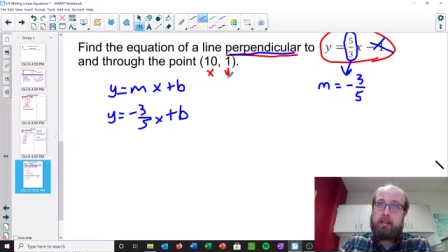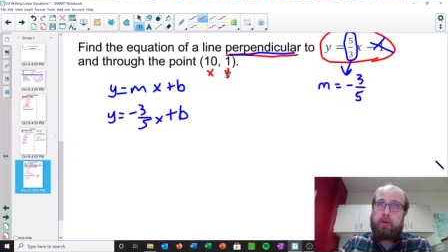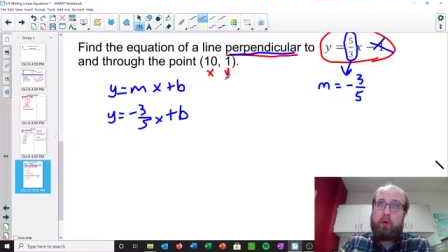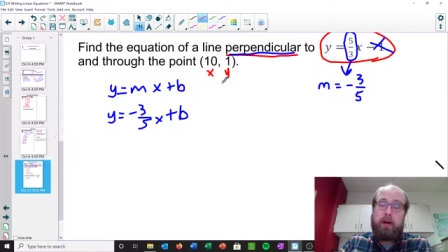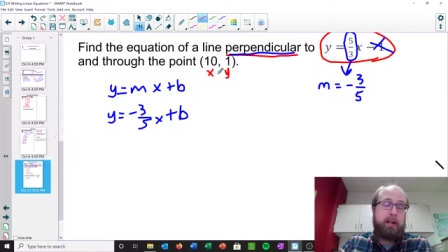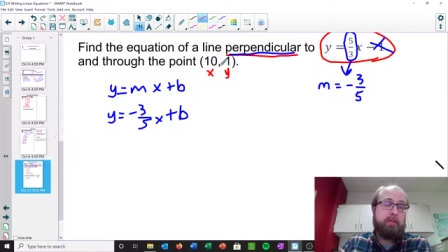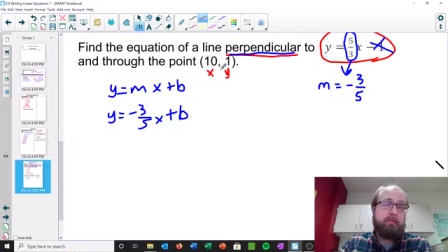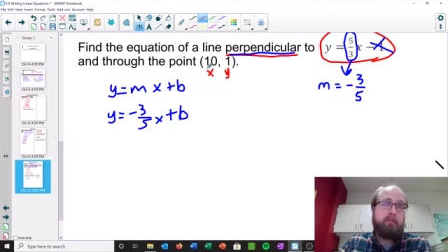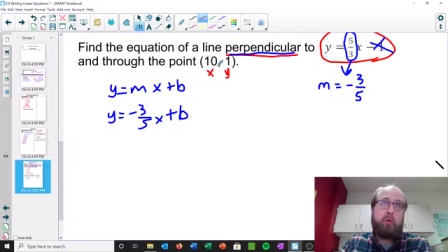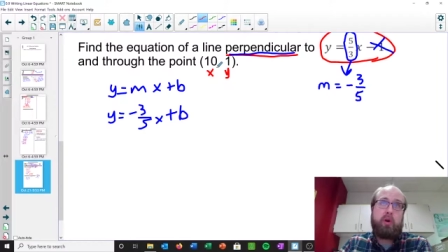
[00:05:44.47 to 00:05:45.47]
and a y,
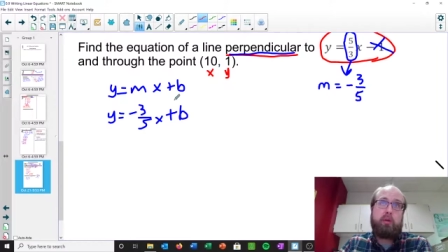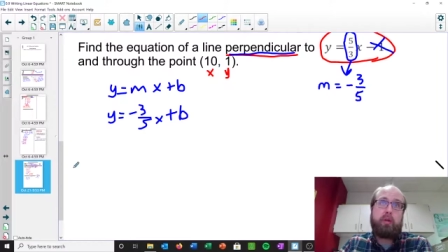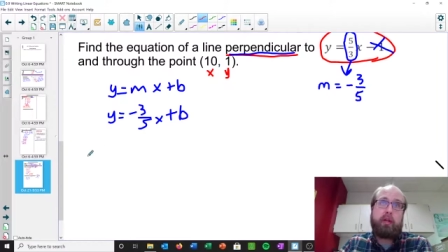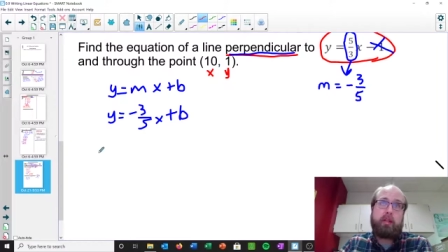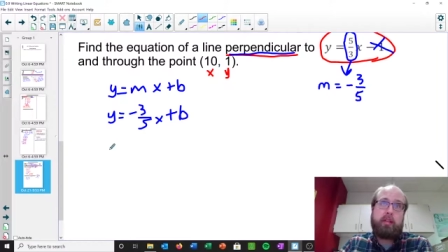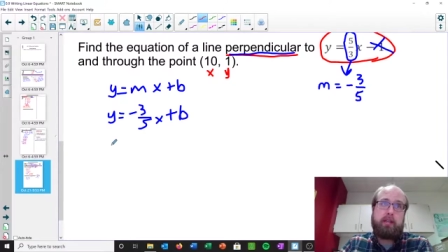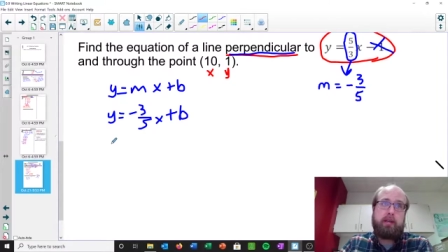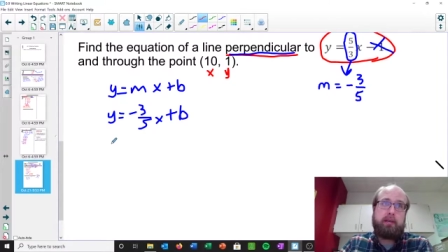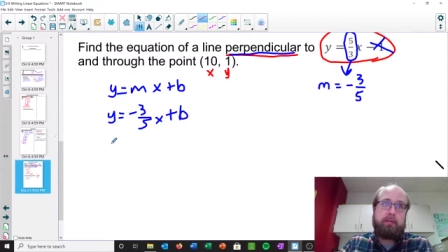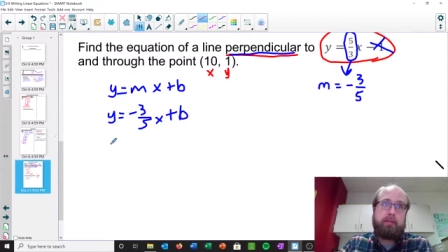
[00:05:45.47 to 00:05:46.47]
we're going to plug these in.